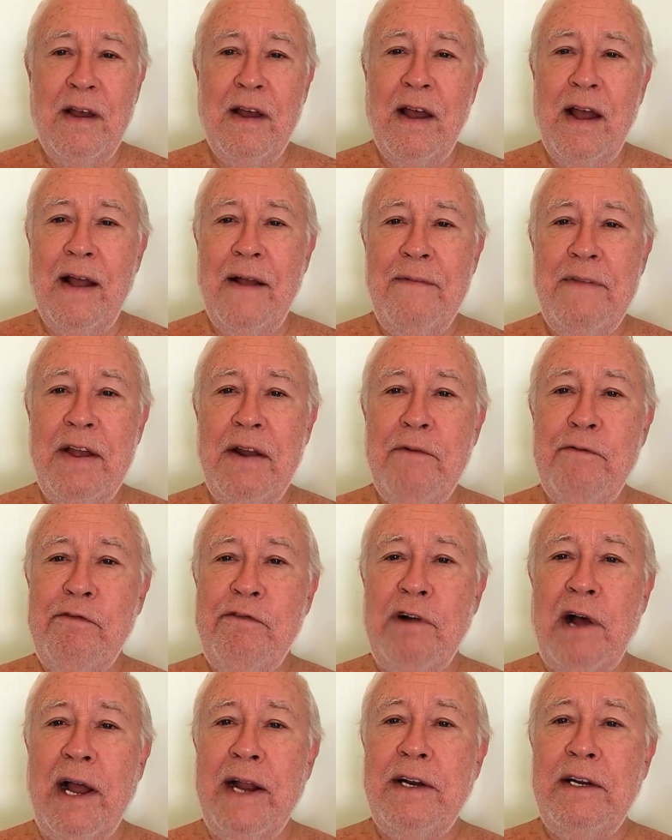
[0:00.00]
And then
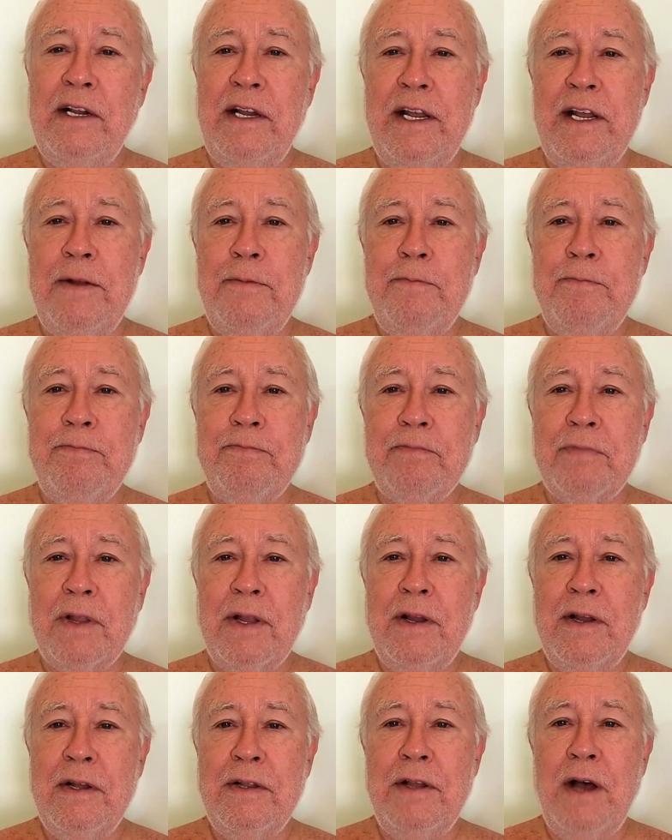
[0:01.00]
finally,
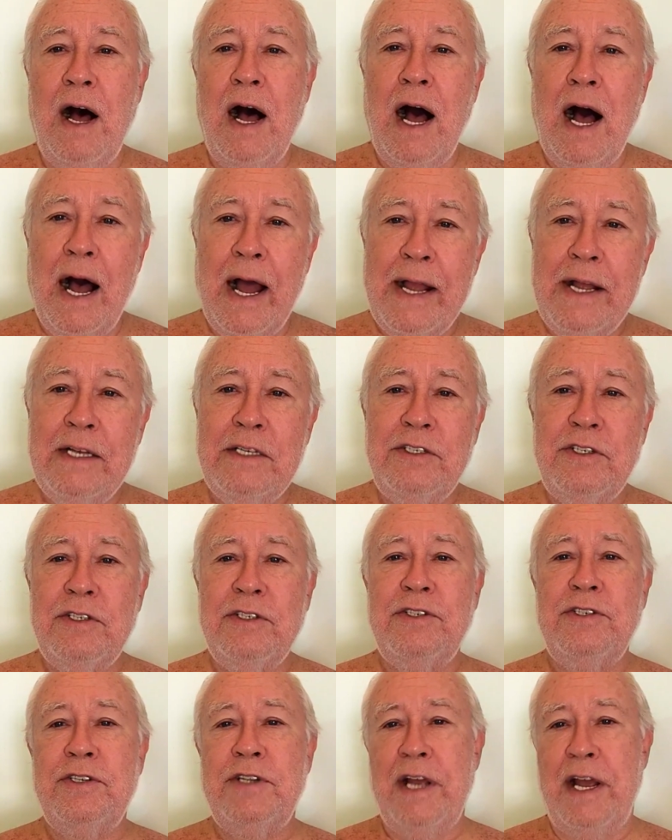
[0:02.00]
the highest
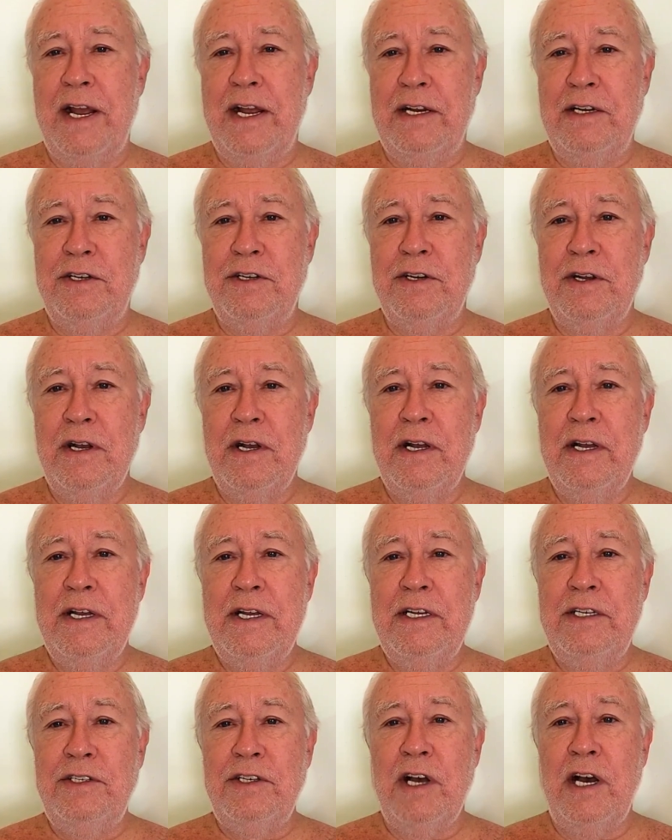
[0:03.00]
stage
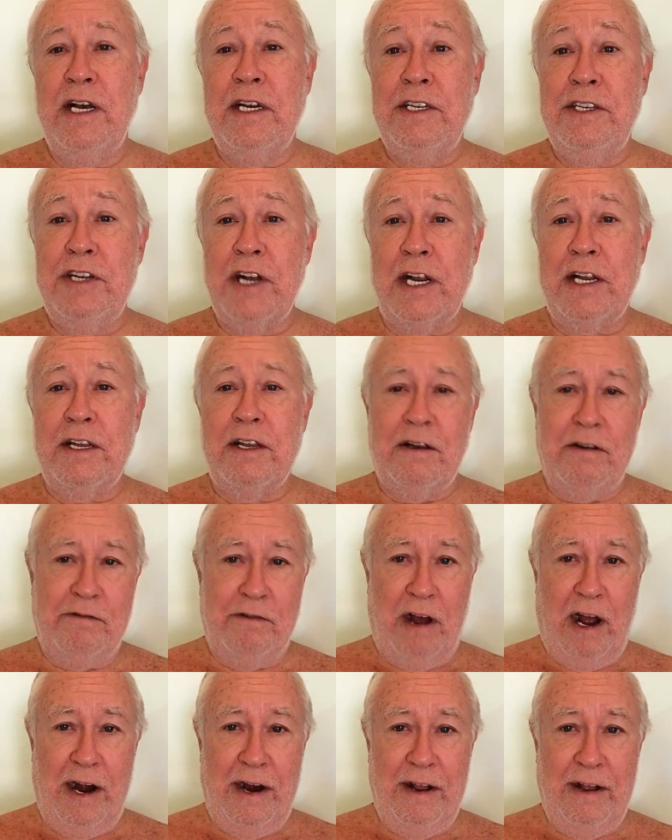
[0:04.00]
is
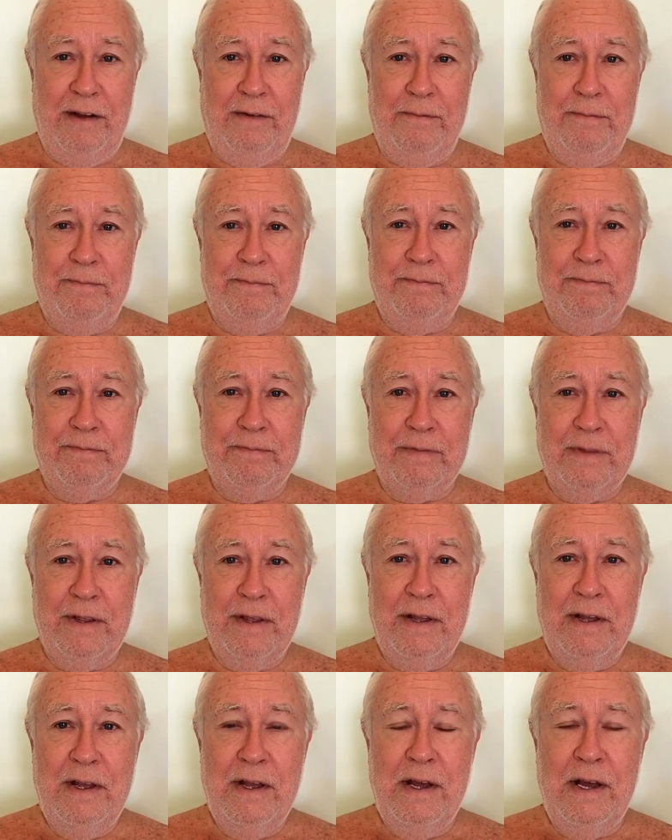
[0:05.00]
Ajatavada.
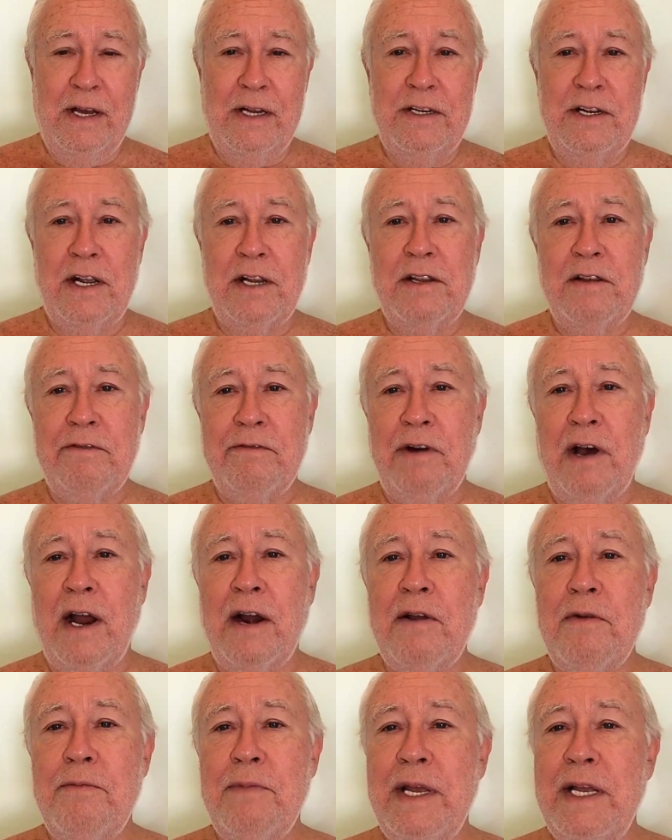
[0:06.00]

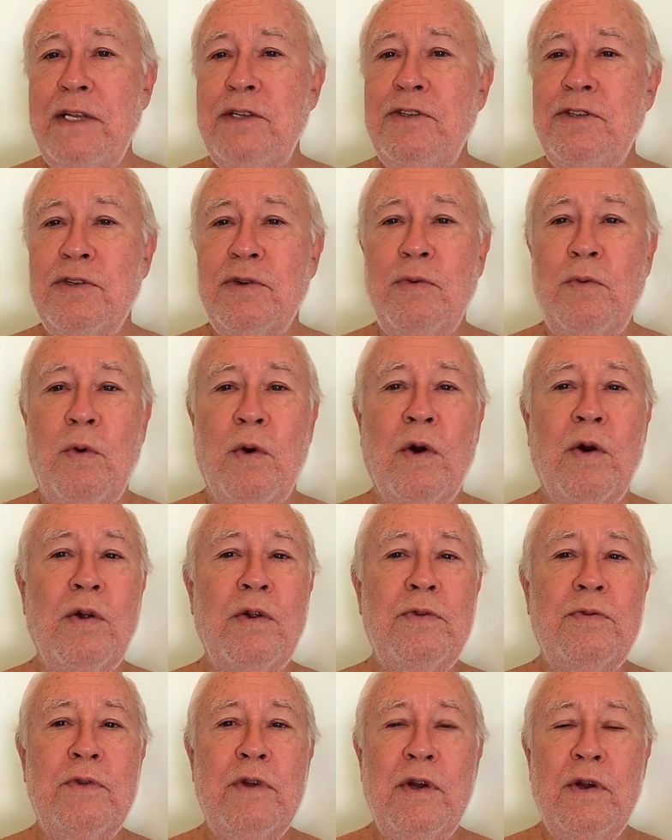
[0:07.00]
Ajatavada means the
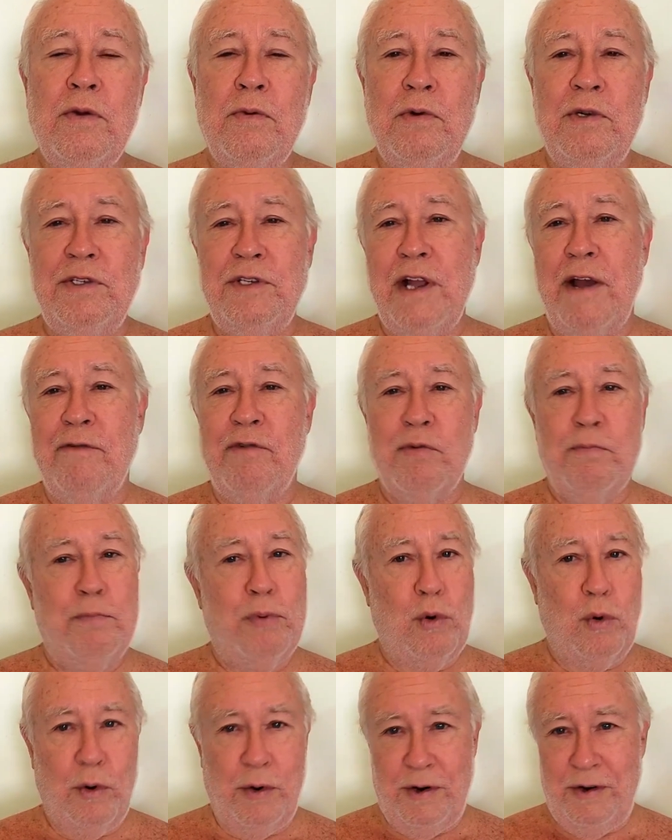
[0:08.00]
world was never
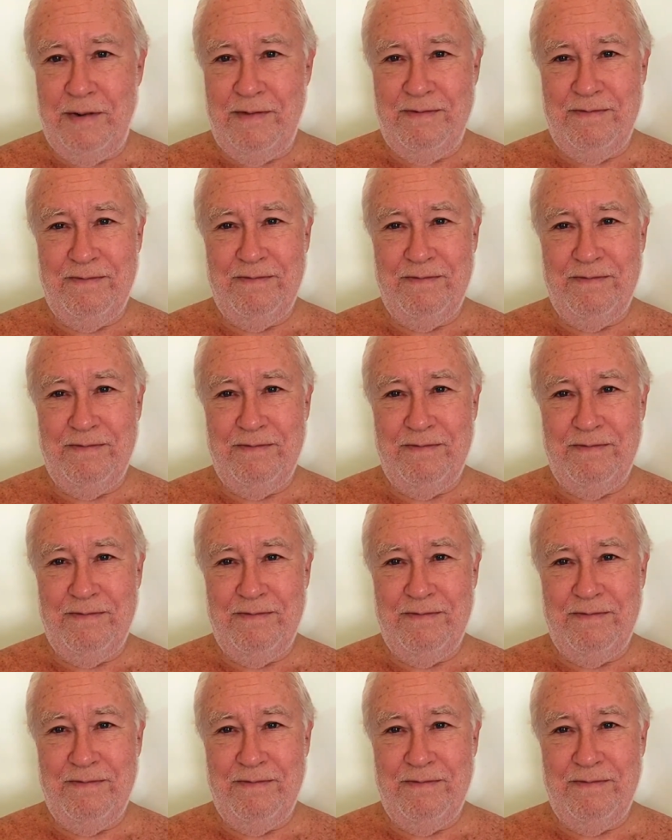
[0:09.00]
born.